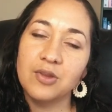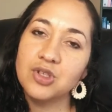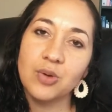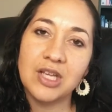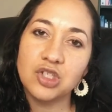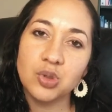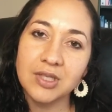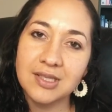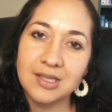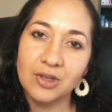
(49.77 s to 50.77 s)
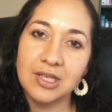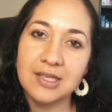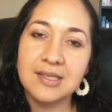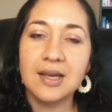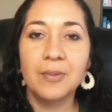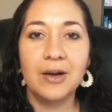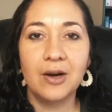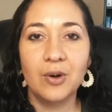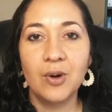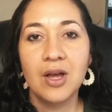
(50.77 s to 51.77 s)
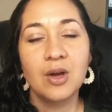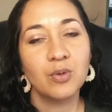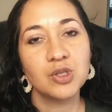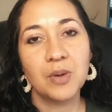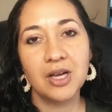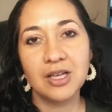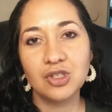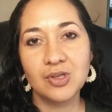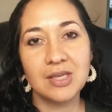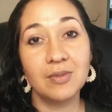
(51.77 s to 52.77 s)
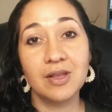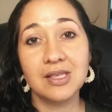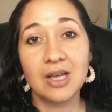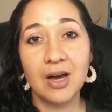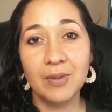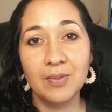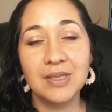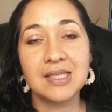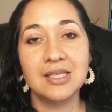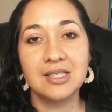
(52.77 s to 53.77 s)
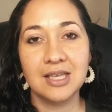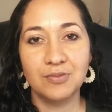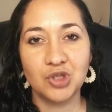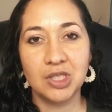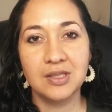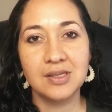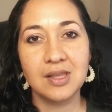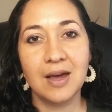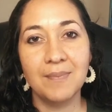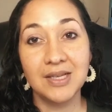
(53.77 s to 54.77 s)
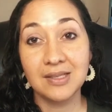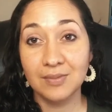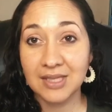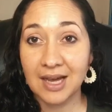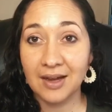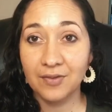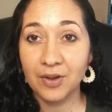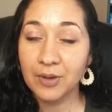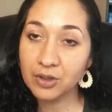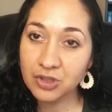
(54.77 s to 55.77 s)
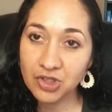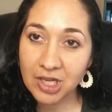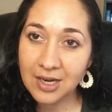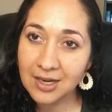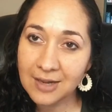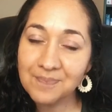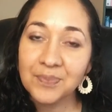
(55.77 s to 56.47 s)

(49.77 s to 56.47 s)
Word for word: doing a short series about responding to some of these common misconceptions that Muslims have about Christianity.